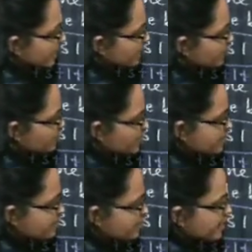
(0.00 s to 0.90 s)
is
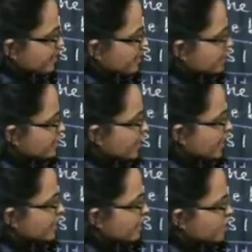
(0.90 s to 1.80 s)
present in the
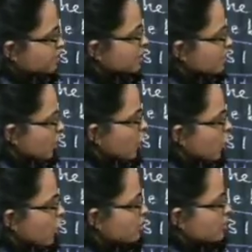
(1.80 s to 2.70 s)
9 table
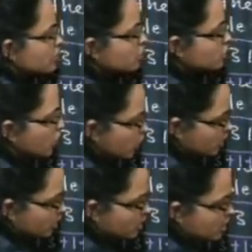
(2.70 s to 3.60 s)
or
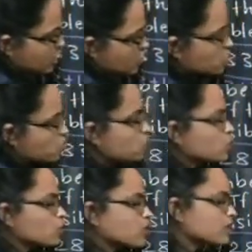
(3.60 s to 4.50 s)
not.
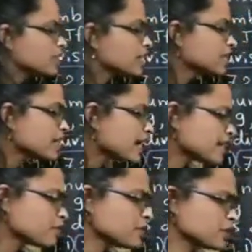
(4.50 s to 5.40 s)
So in 9
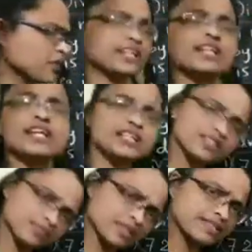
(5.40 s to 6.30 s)
table 28 is
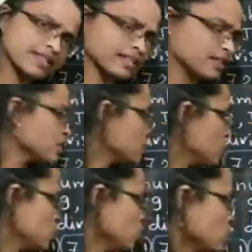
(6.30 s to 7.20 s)
present?
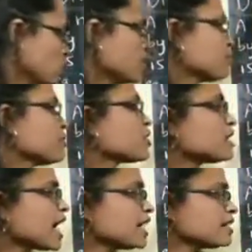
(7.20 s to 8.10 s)
No, because
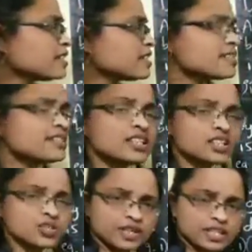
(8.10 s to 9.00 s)
9 3s are
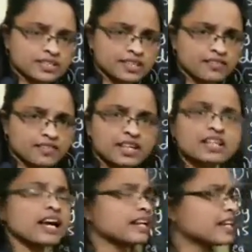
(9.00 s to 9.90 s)
27
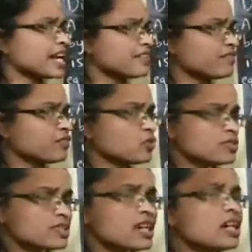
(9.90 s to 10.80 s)
and 9 4s
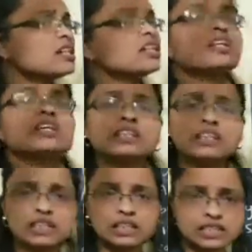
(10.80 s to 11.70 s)
are
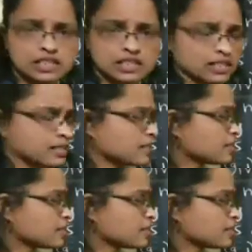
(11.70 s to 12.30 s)
36.